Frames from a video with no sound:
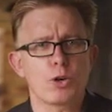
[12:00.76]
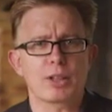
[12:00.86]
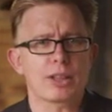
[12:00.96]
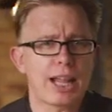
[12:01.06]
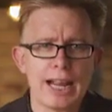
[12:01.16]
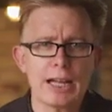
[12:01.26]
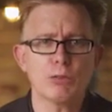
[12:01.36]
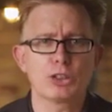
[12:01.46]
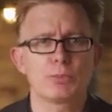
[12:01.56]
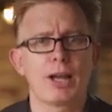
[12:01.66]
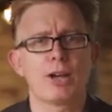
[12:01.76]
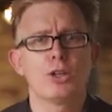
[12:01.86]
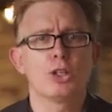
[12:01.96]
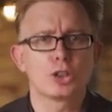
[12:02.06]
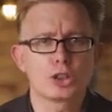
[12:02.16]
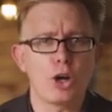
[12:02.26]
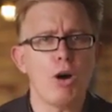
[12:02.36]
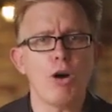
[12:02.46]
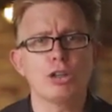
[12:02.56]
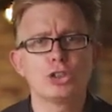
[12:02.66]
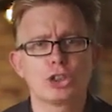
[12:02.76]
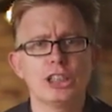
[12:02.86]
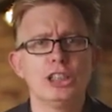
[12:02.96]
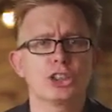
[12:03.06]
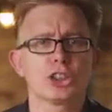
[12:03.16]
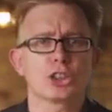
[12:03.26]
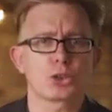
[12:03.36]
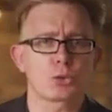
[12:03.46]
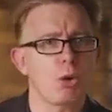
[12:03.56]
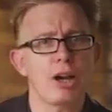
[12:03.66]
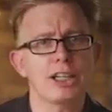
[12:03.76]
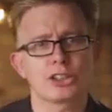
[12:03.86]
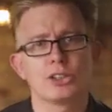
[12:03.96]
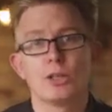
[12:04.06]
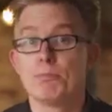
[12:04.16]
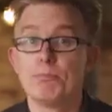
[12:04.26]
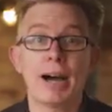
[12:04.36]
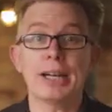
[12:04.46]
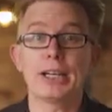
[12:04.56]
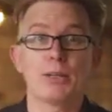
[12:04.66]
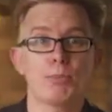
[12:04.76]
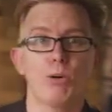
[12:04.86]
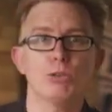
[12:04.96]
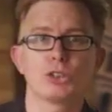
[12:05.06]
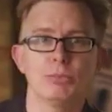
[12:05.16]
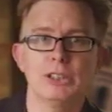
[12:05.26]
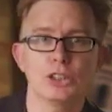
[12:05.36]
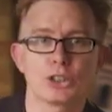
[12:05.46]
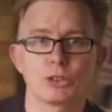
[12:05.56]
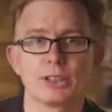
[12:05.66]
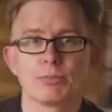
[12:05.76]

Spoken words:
with language about God, Jesus Christ, money, Paul's ministry.